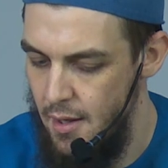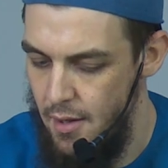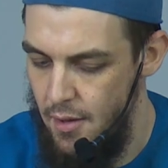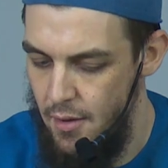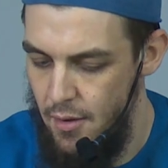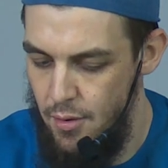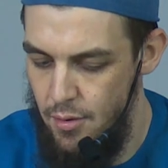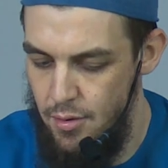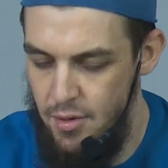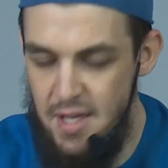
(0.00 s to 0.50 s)

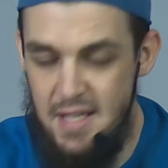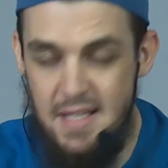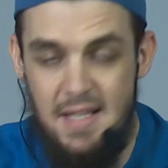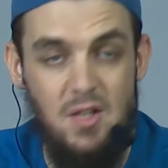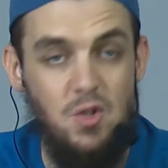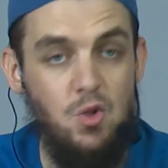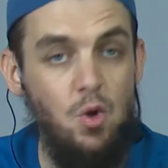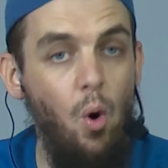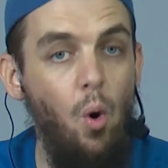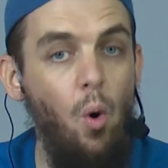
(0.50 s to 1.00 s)
This
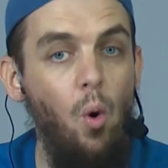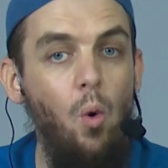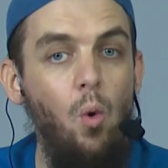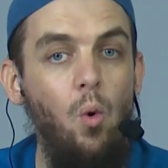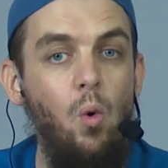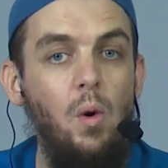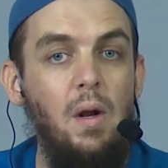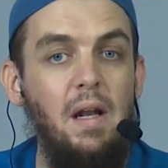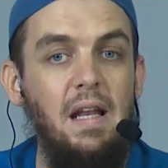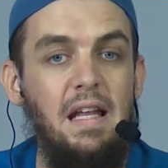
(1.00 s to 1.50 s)
is
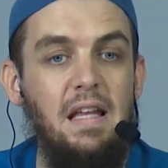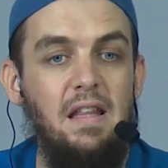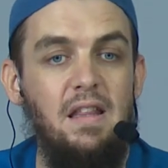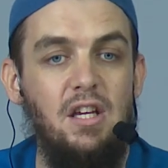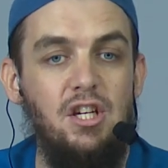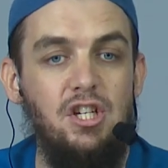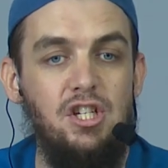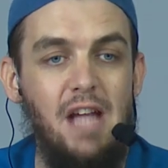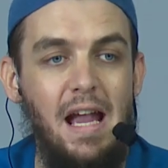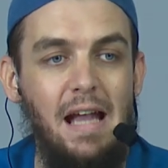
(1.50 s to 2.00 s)
only the
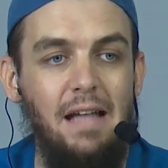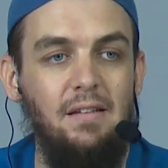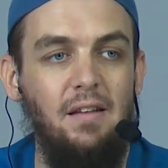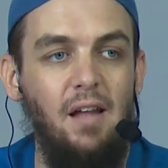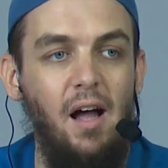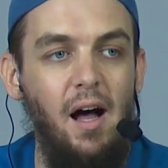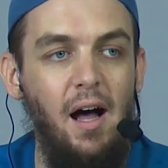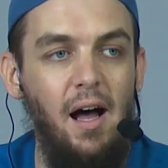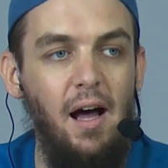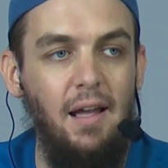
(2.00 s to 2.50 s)

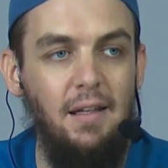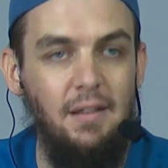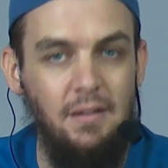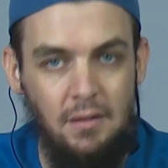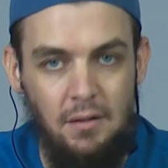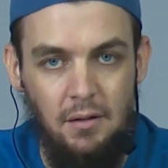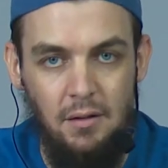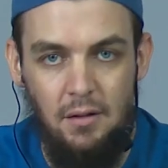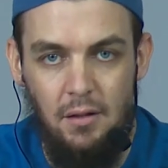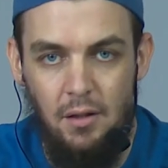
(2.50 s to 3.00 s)

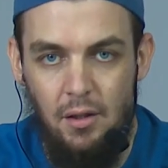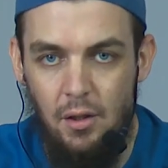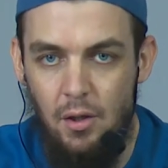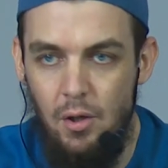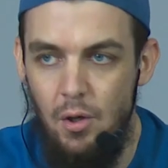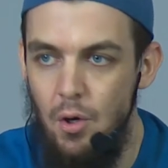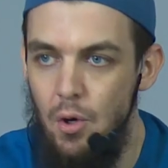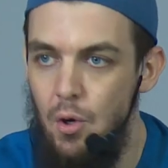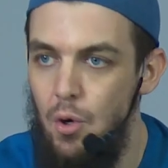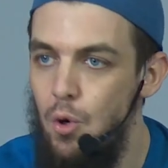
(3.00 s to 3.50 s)
shaitan
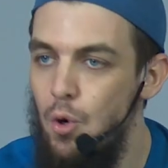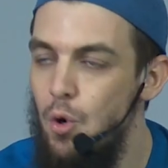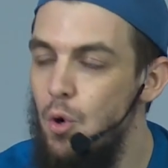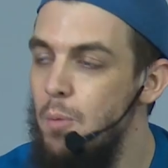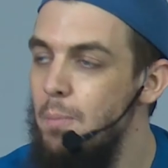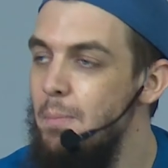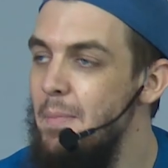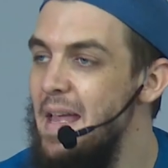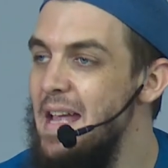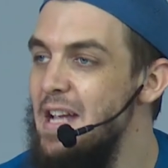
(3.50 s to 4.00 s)
who
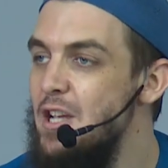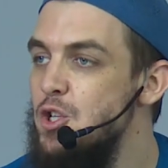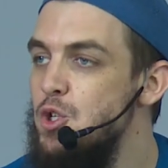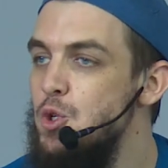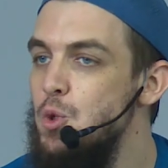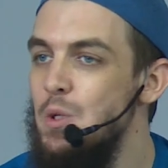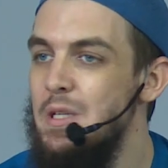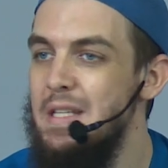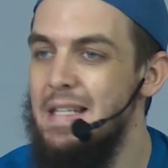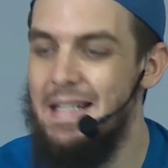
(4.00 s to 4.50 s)
makes
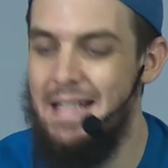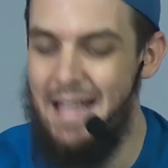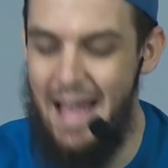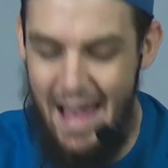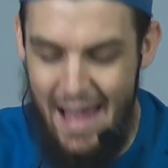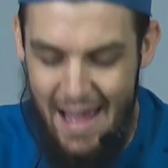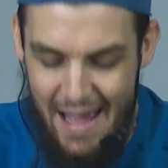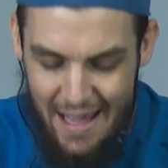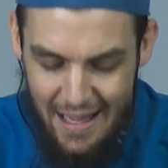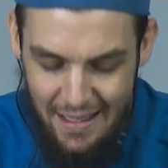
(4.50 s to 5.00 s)
you
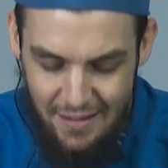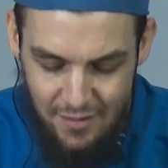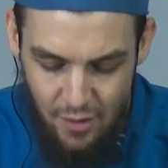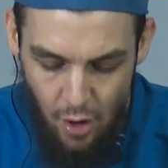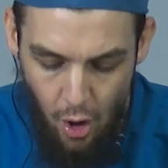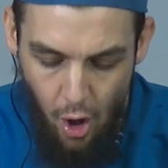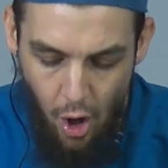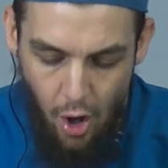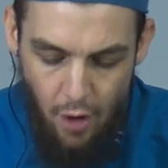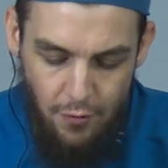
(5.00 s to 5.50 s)
scared
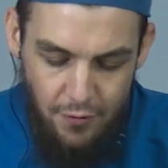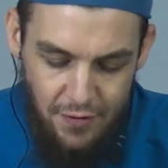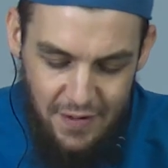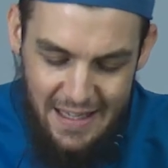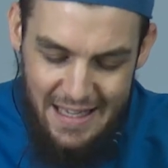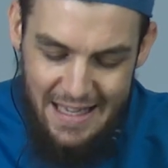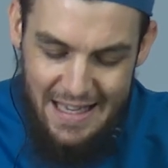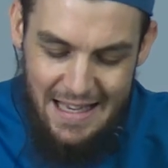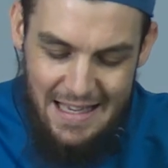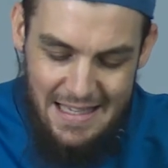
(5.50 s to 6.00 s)
of
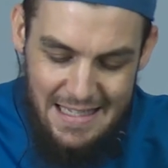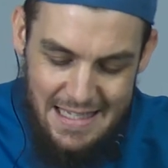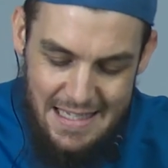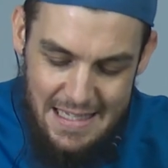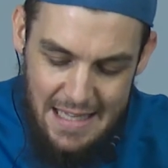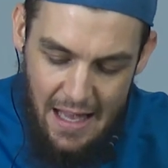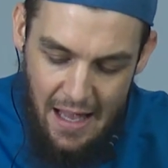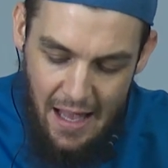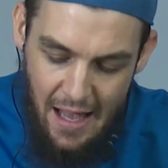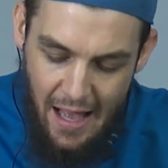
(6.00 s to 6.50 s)
his
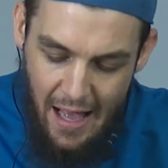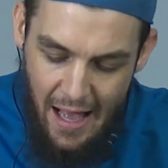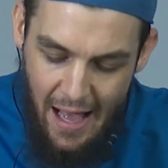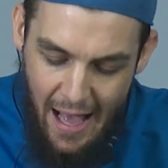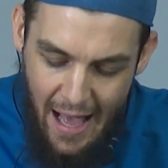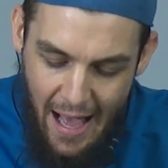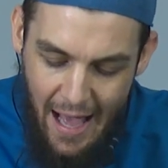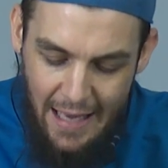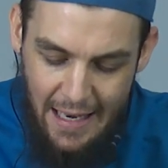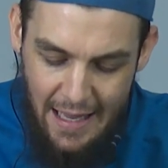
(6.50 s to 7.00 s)

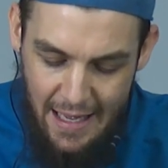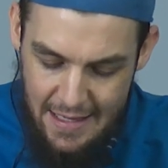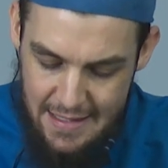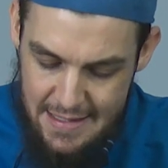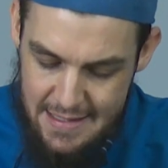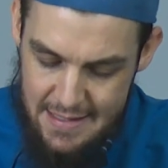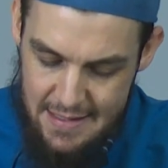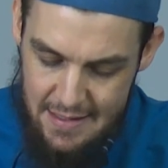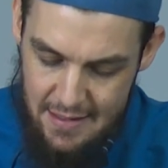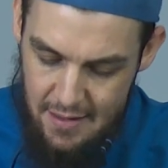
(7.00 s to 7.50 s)

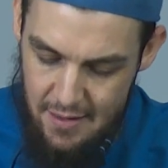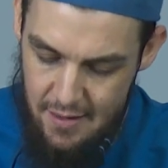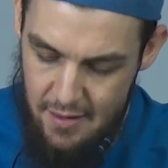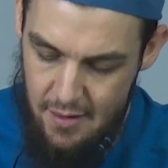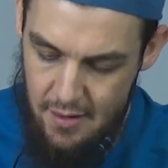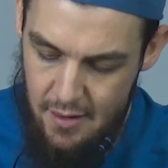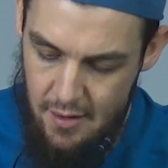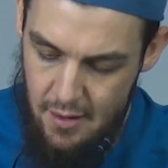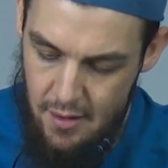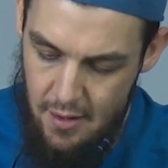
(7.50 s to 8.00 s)
allies.
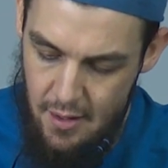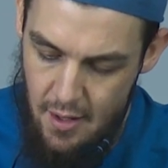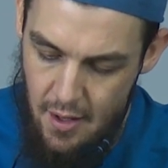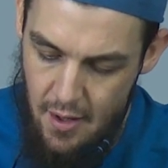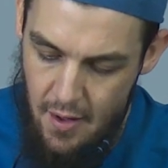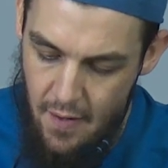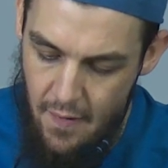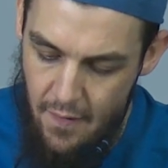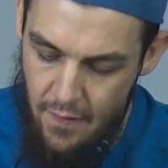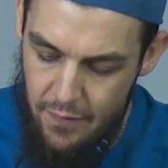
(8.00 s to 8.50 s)

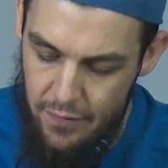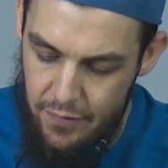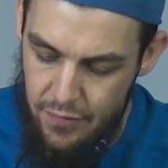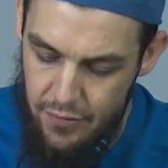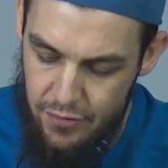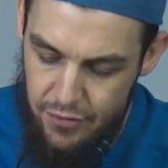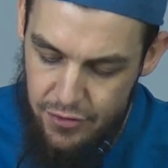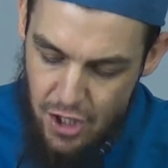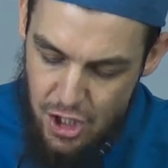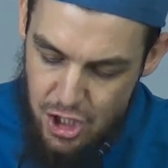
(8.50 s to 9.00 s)

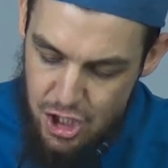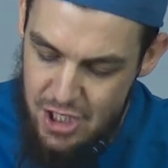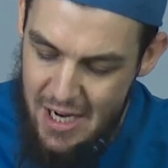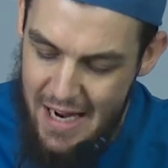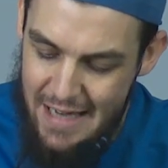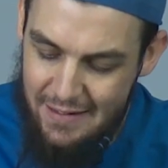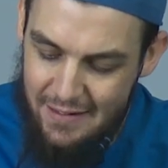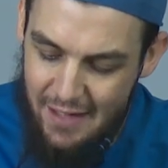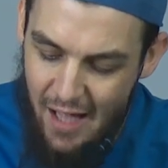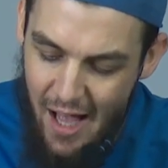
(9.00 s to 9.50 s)
The
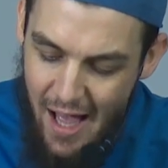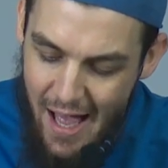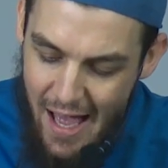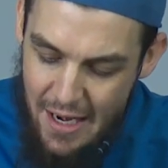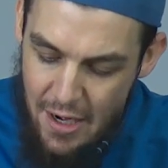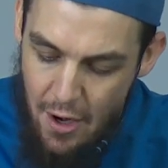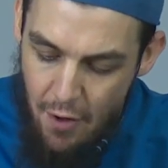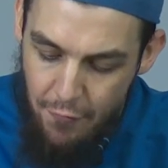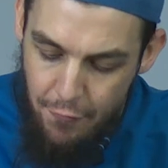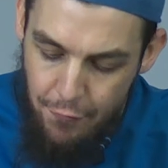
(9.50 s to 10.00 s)

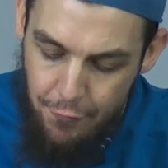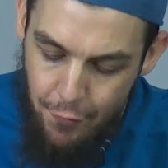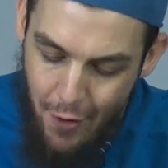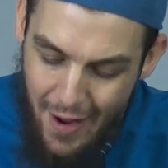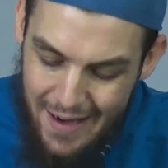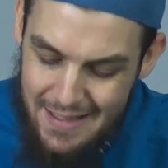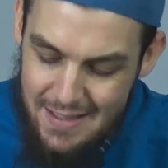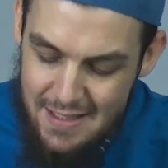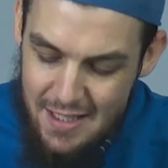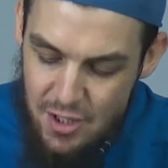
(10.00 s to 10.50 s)
shaitan
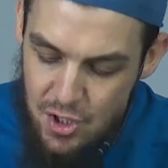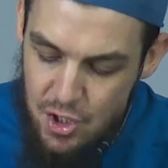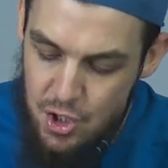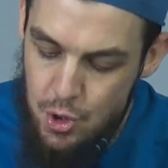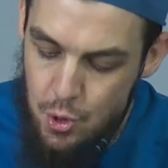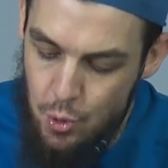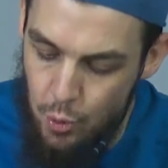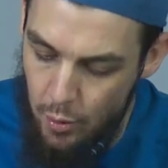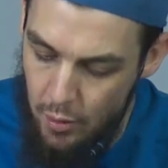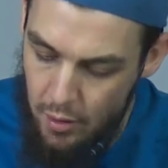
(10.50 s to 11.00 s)
frightens
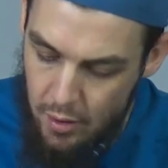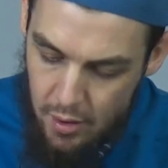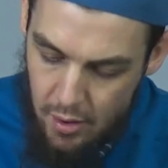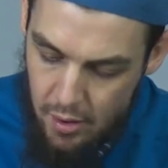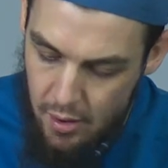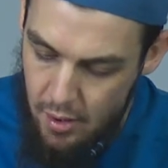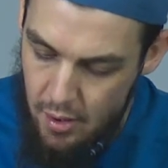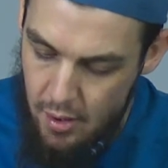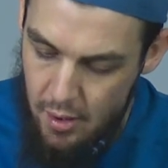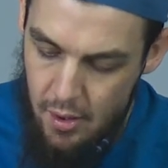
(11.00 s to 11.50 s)
you.
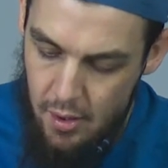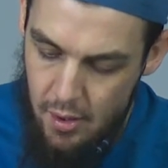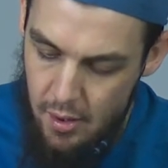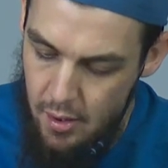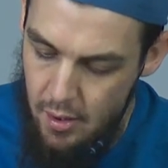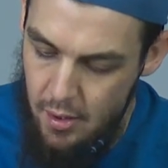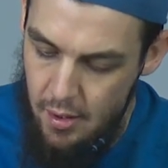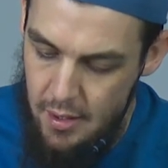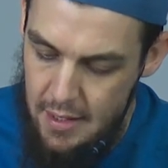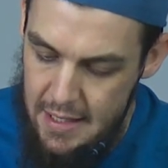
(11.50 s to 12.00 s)

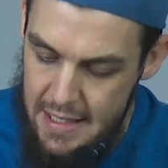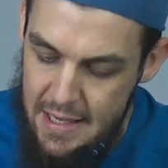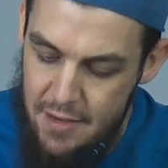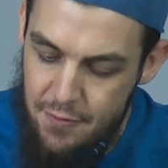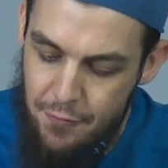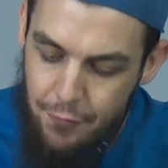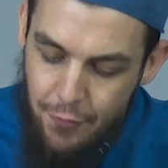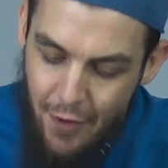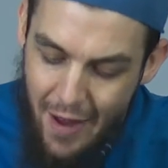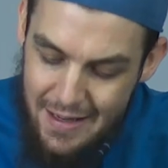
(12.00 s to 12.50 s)
He
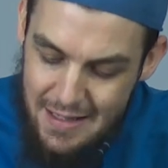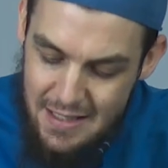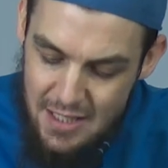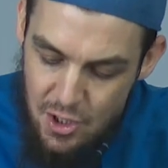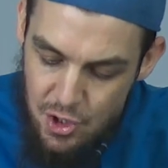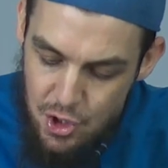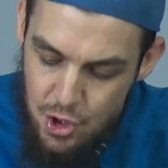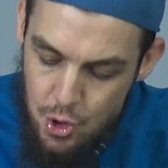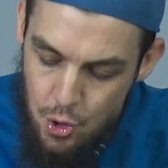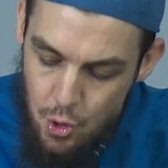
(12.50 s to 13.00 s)

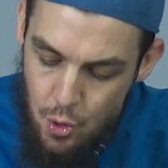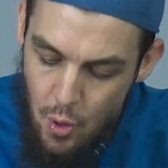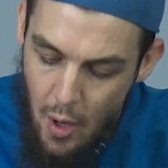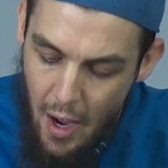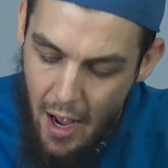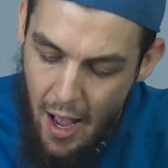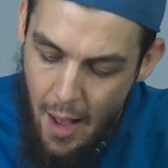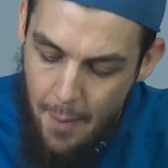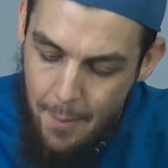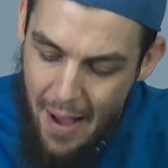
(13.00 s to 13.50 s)
frightens you
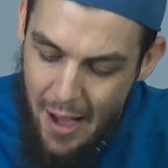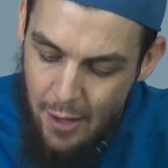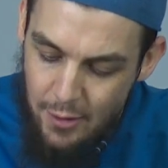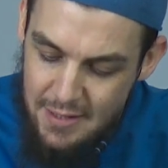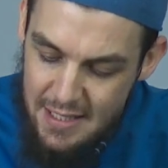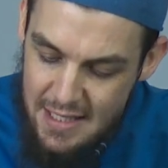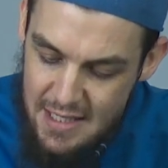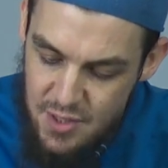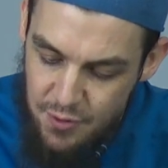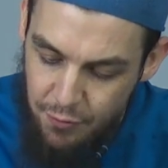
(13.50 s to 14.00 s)
about
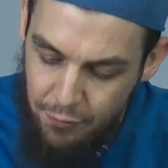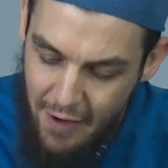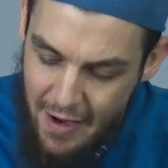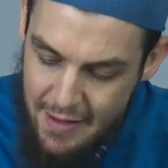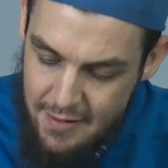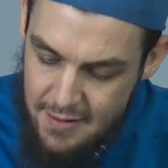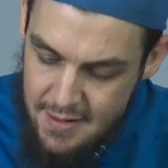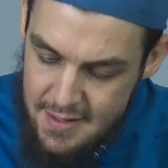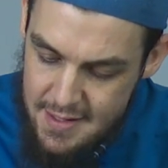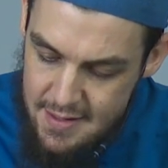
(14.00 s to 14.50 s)
his
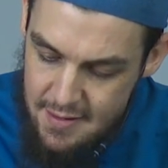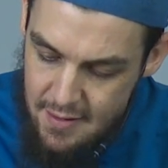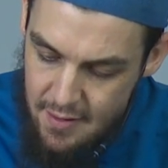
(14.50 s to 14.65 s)
friends.